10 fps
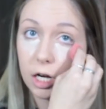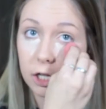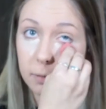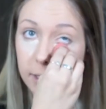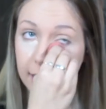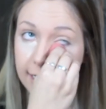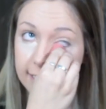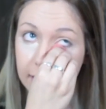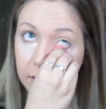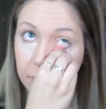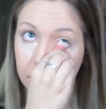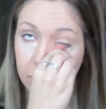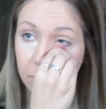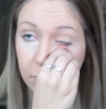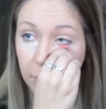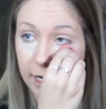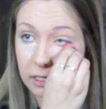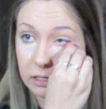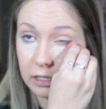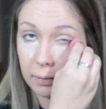color because it
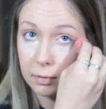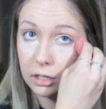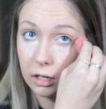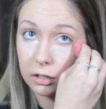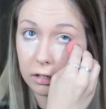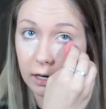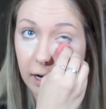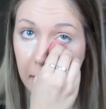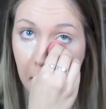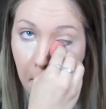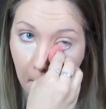brightens up the under eye.